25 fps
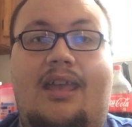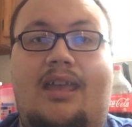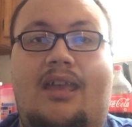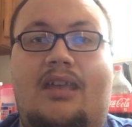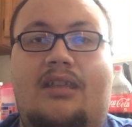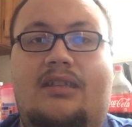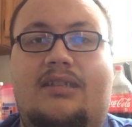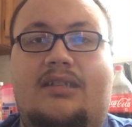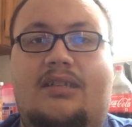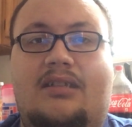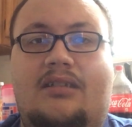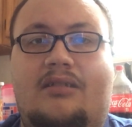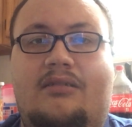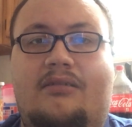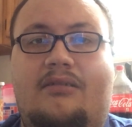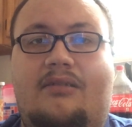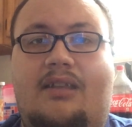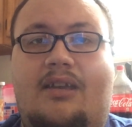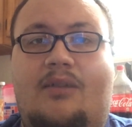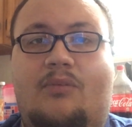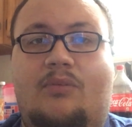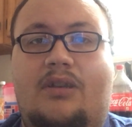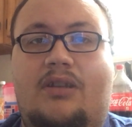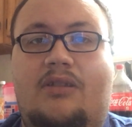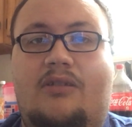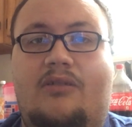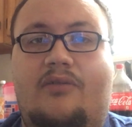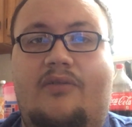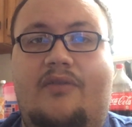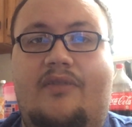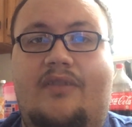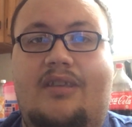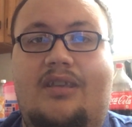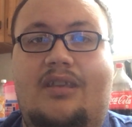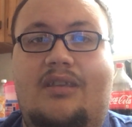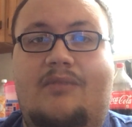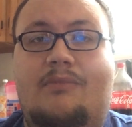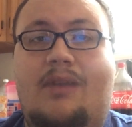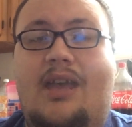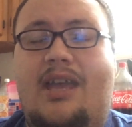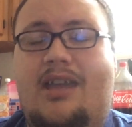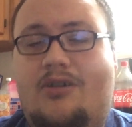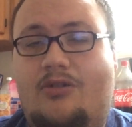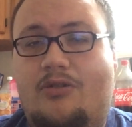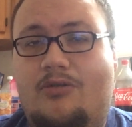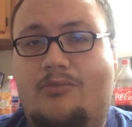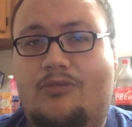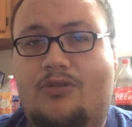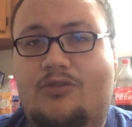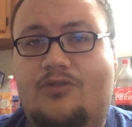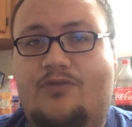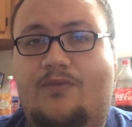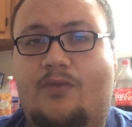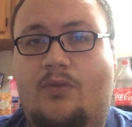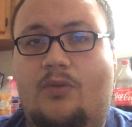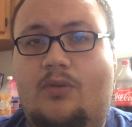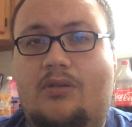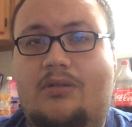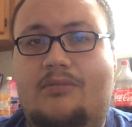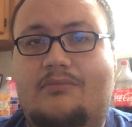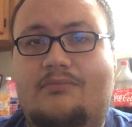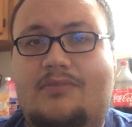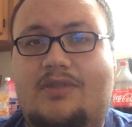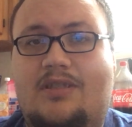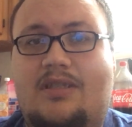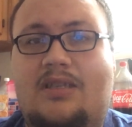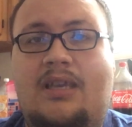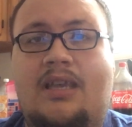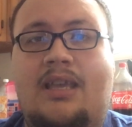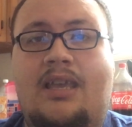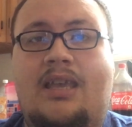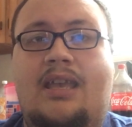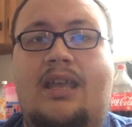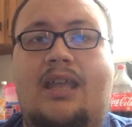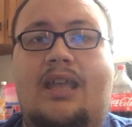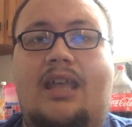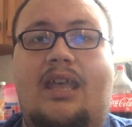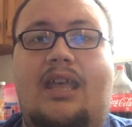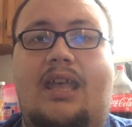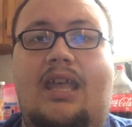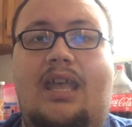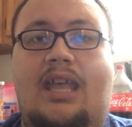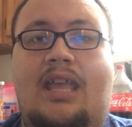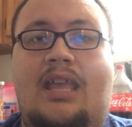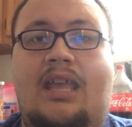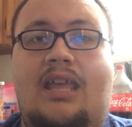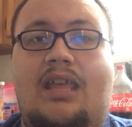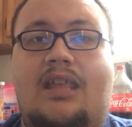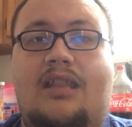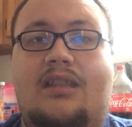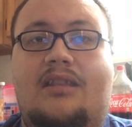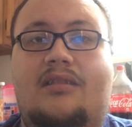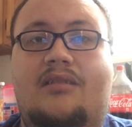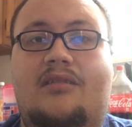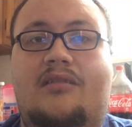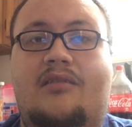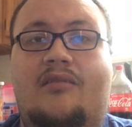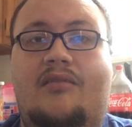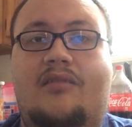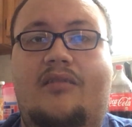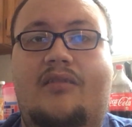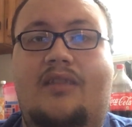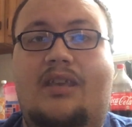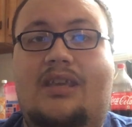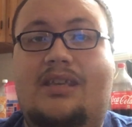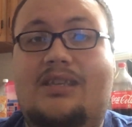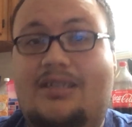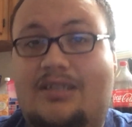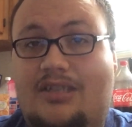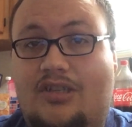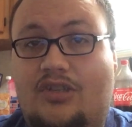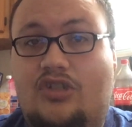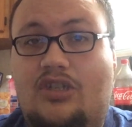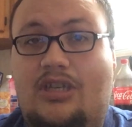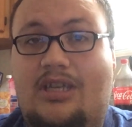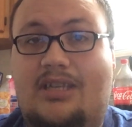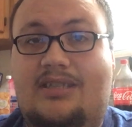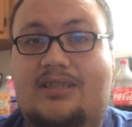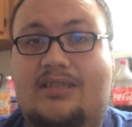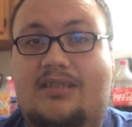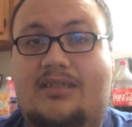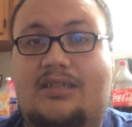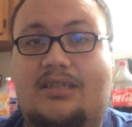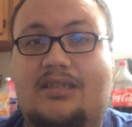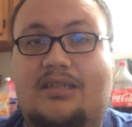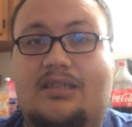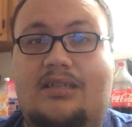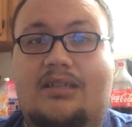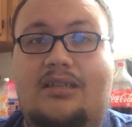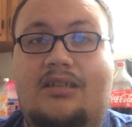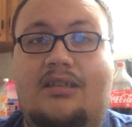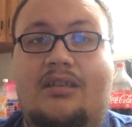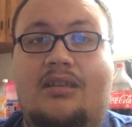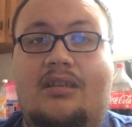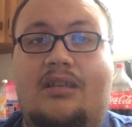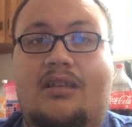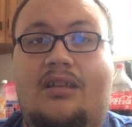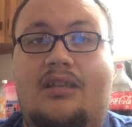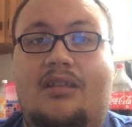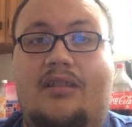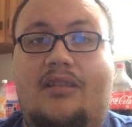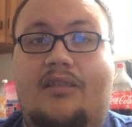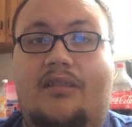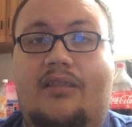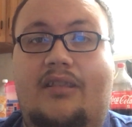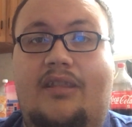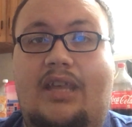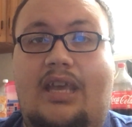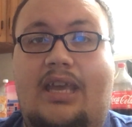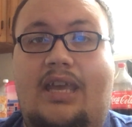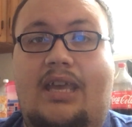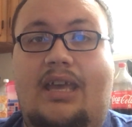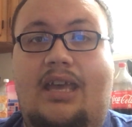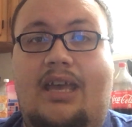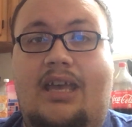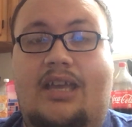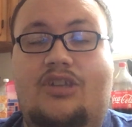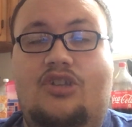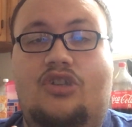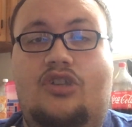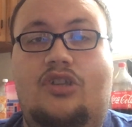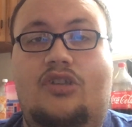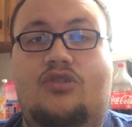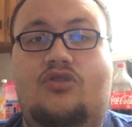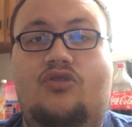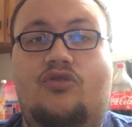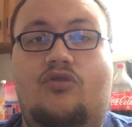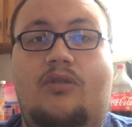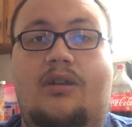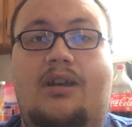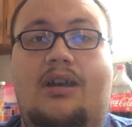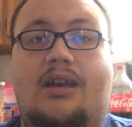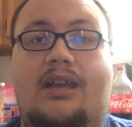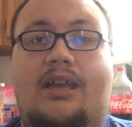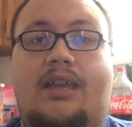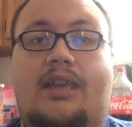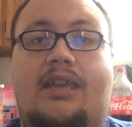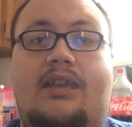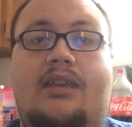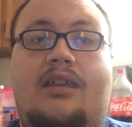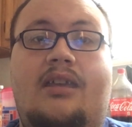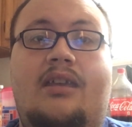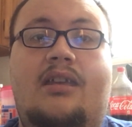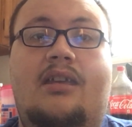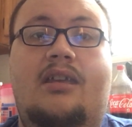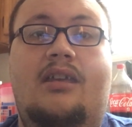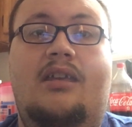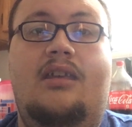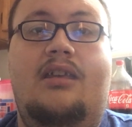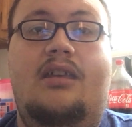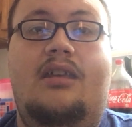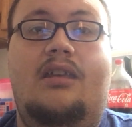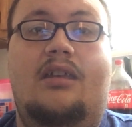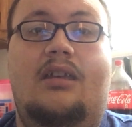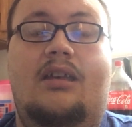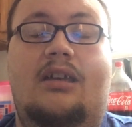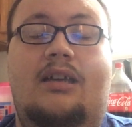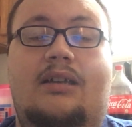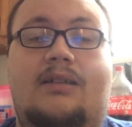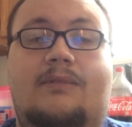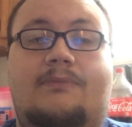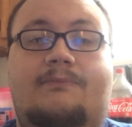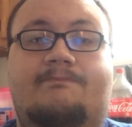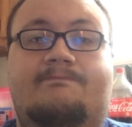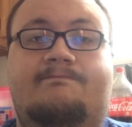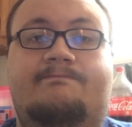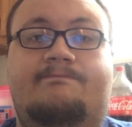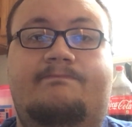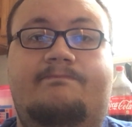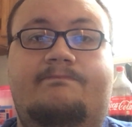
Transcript: until I went on the MacRumors forums, and they suggested that I should try um,